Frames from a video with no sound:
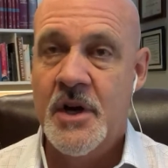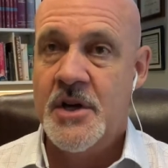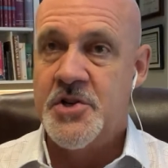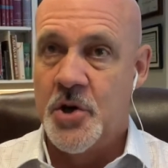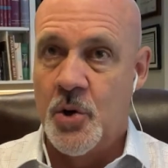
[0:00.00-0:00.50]

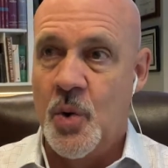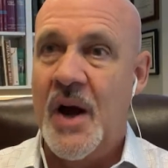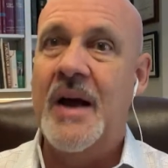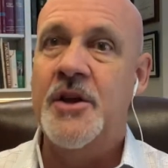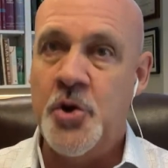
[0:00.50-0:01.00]
So
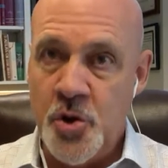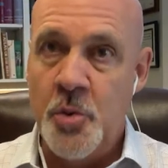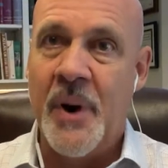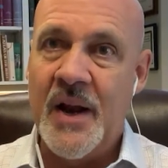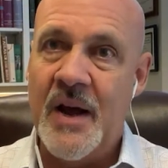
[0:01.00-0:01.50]
you
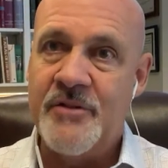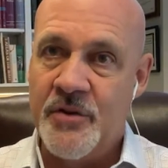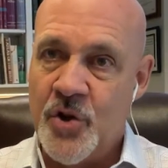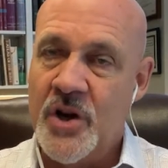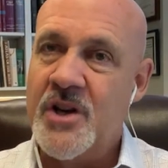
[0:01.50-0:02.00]
might have to, if
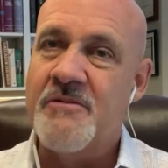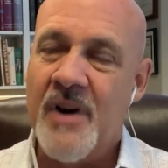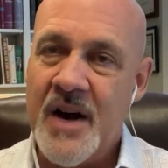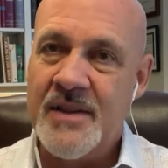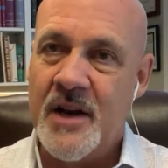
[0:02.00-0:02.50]
you're going to
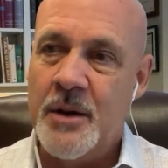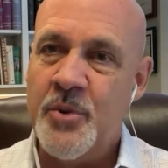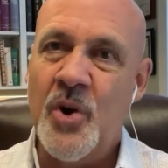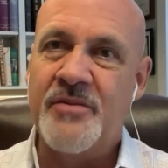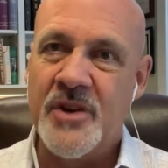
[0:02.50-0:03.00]
divide that up,
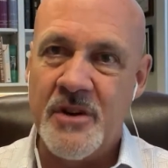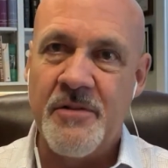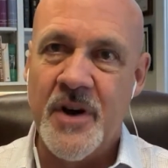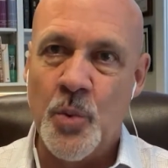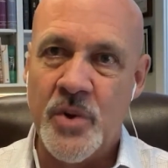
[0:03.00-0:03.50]
you have to
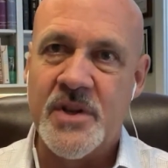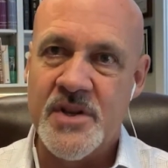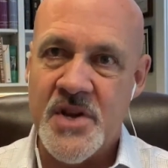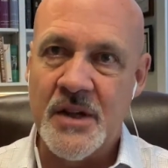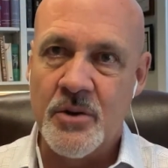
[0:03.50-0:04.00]
define, what
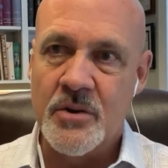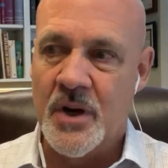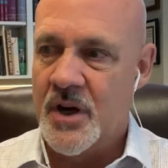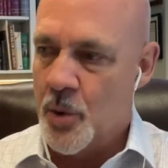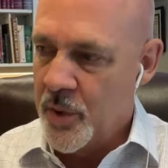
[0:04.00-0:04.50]
does that look
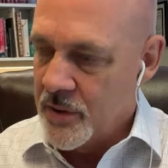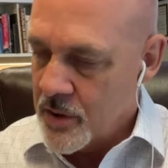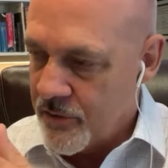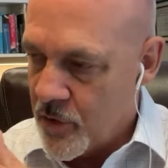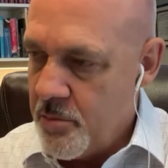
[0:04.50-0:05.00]
like? Are we
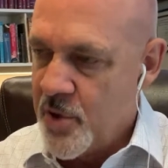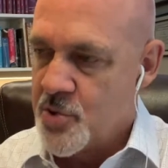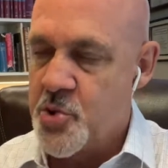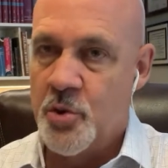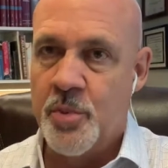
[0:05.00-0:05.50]
looking for a middle
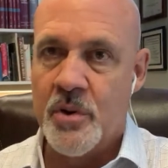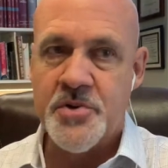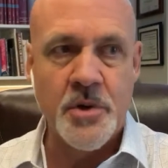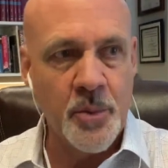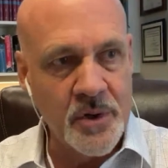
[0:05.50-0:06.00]
school
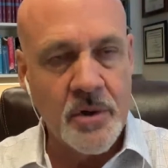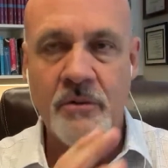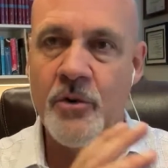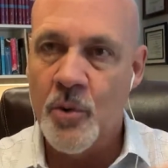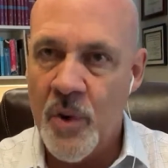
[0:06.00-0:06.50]
person? Are we looking
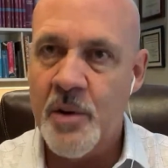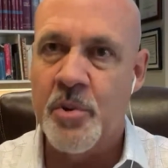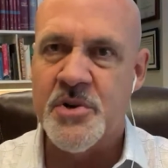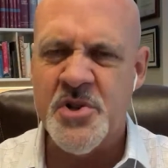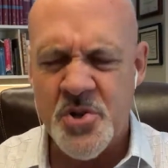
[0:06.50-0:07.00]
for a rec
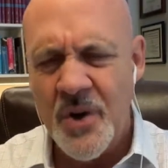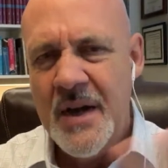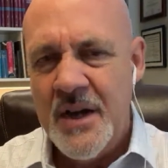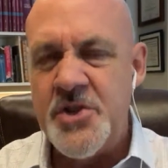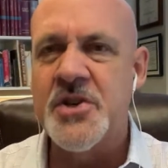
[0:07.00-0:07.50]
person? So
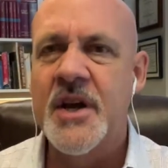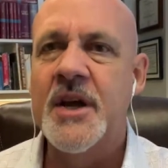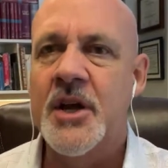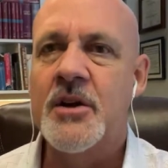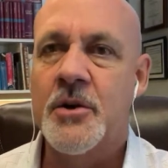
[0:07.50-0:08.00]
just getting
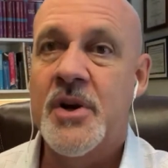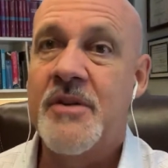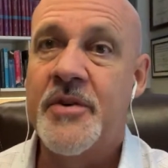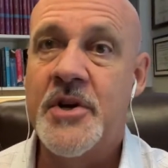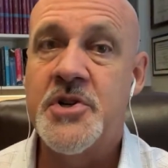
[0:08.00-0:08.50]
a clear
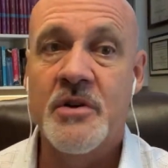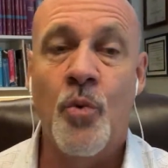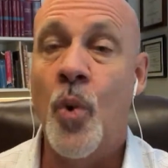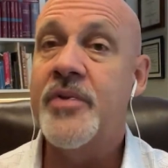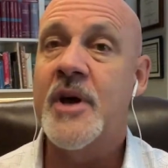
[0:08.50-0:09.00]
definition of
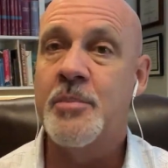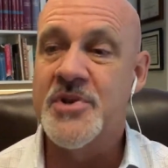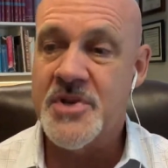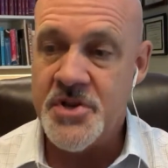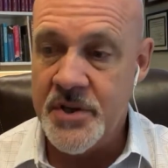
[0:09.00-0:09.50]
what that
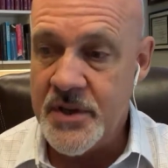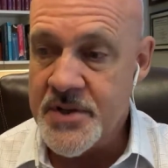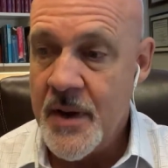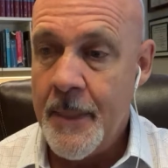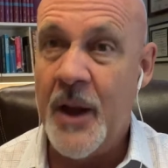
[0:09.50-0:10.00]
position
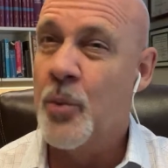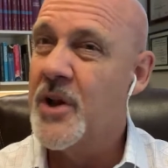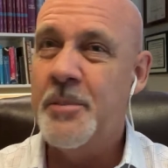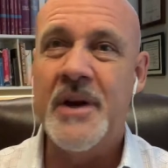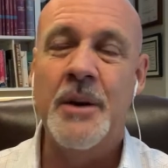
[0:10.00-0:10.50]
is and
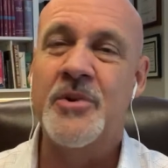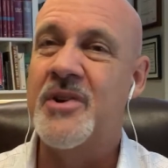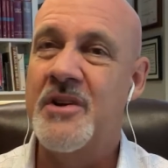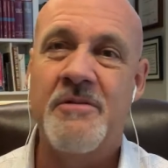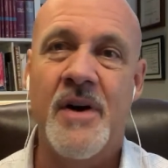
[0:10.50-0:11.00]
really being able to
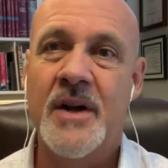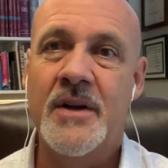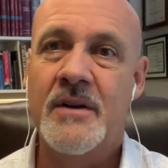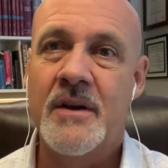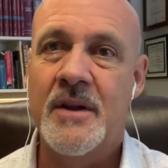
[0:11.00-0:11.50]
define
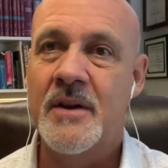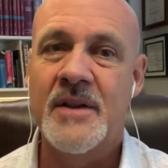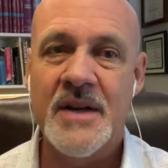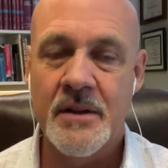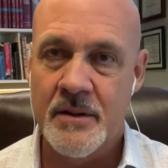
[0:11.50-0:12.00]
it. I think
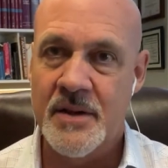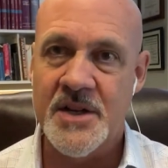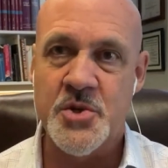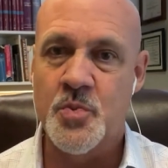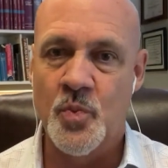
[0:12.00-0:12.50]

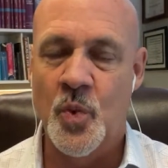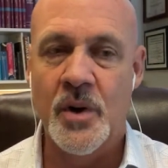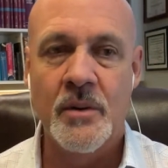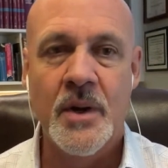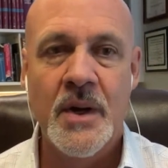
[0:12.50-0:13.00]
that's
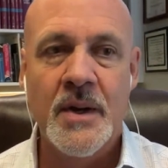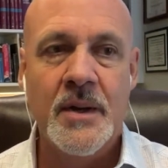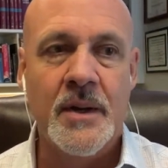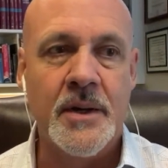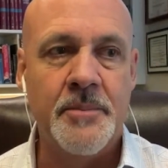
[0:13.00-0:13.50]
where
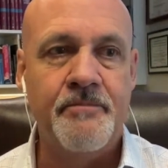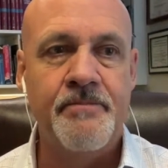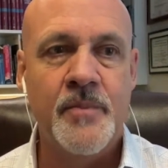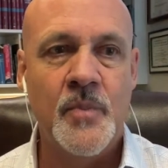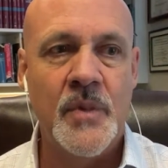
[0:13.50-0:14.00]
I'm
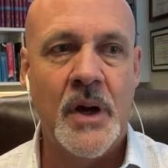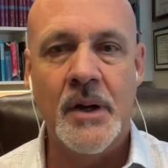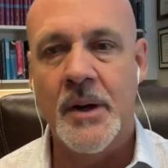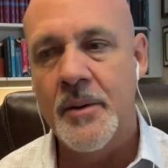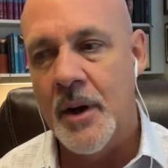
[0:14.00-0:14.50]

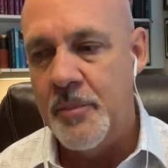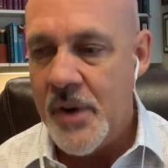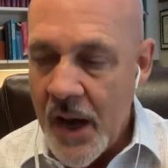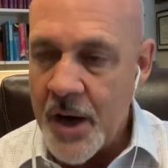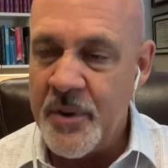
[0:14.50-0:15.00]

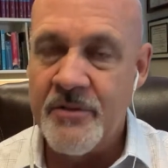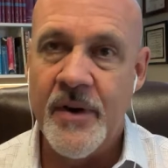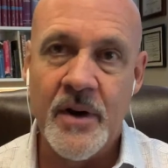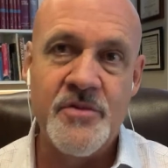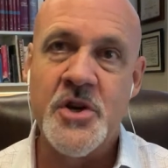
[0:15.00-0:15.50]
not a big
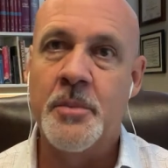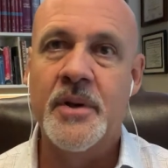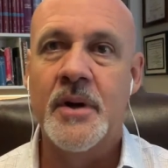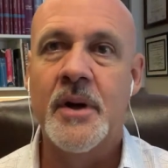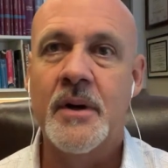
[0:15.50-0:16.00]
fan of jumping
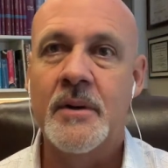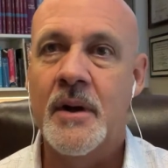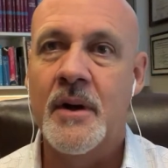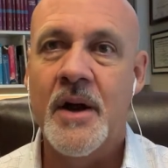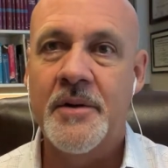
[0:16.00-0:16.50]
the gun. And
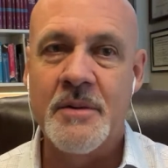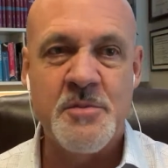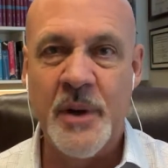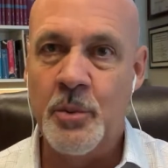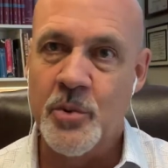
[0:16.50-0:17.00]
a lot of times
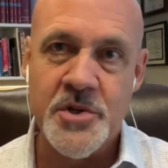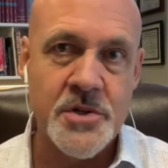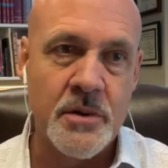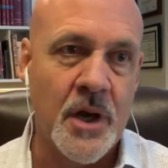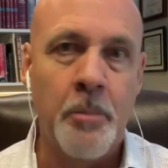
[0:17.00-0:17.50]
people
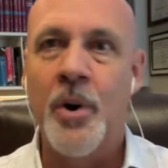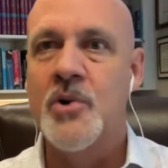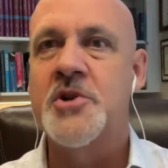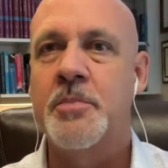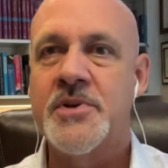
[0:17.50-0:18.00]
just kind of
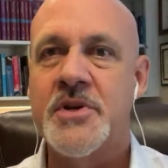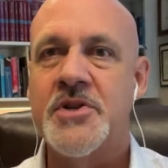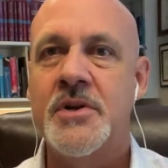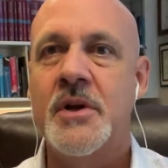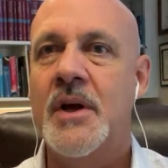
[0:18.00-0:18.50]
post a
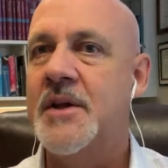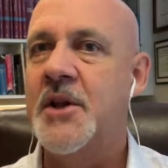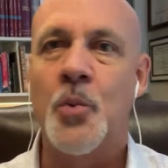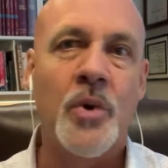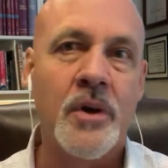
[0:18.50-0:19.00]
position and then
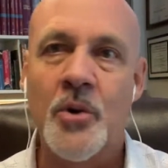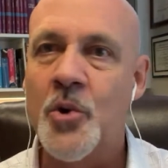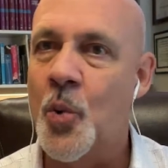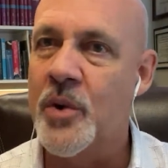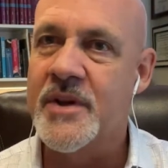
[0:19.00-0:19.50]
they really don't
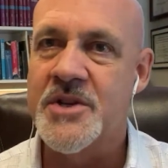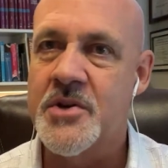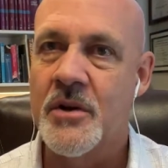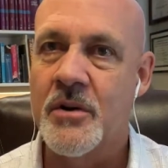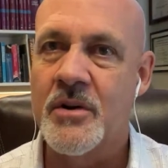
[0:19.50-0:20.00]
know what that's
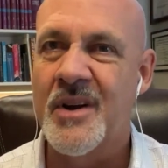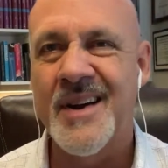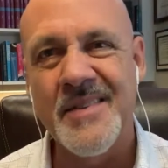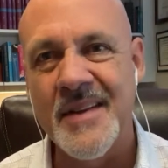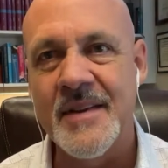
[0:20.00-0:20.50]
going to look like.
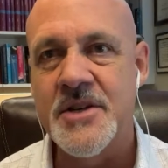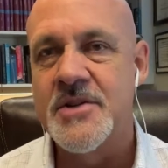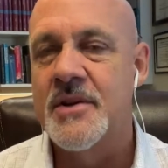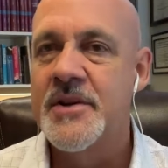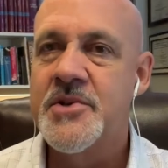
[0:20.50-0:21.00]
I think that
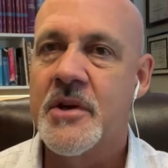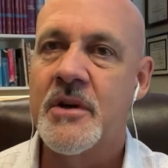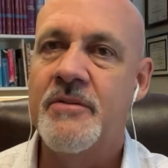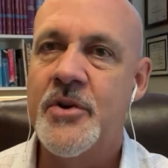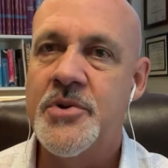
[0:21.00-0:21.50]
just leads to
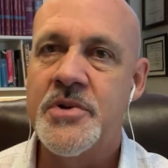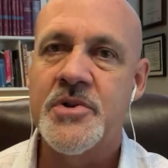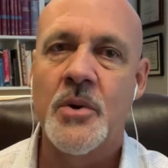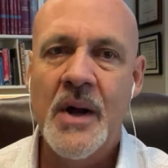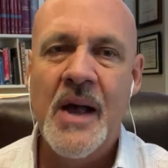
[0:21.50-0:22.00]
confusion.
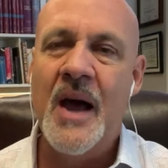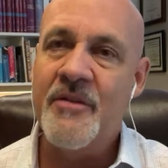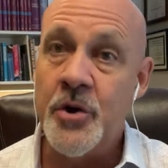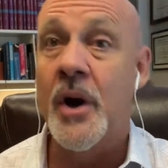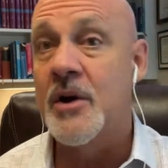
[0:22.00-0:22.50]
So
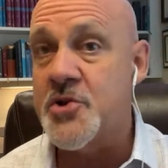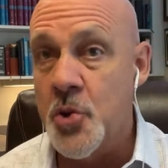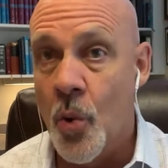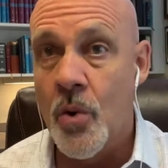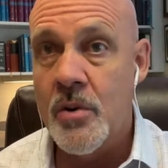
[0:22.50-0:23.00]
having your house in
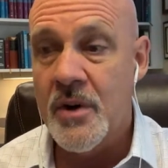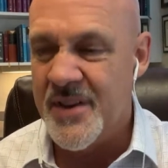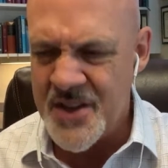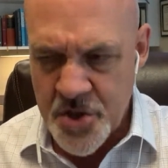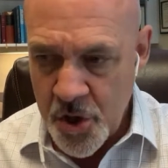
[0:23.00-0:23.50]
order, I
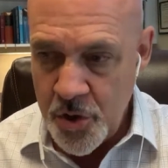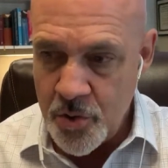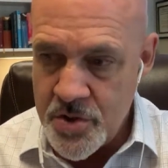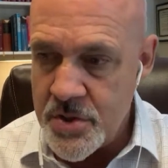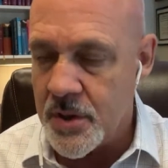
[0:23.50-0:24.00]
think, is a
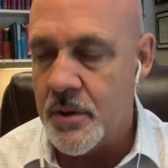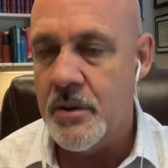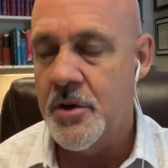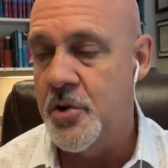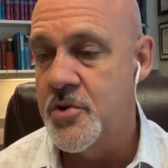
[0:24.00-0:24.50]
huge
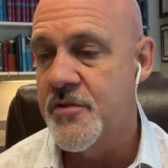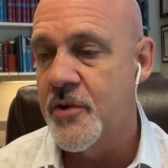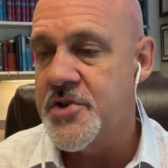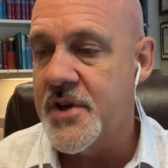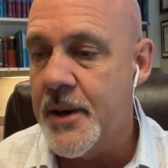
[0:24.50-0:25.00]

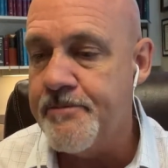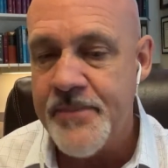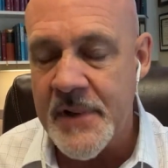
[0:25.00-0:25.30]
first step.